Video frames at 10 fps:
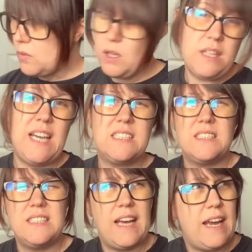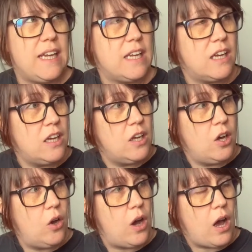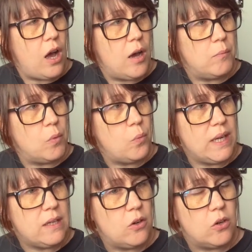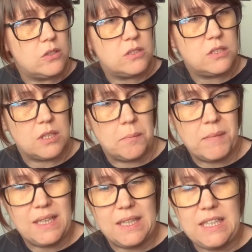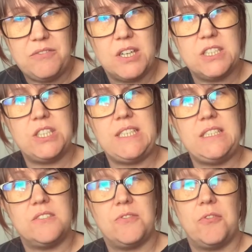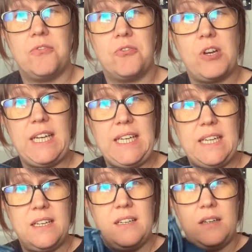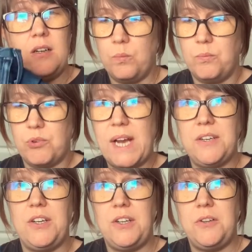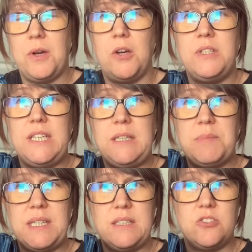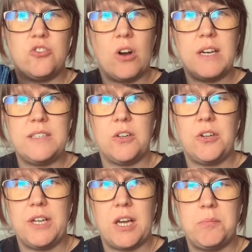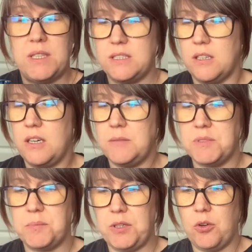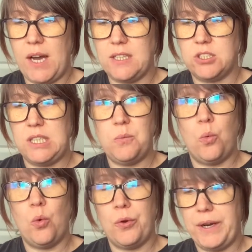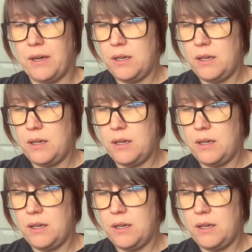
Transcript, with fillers: yesterday we got some Levi's jeans for free, brand new, only been tried on a couple of times but not actually worn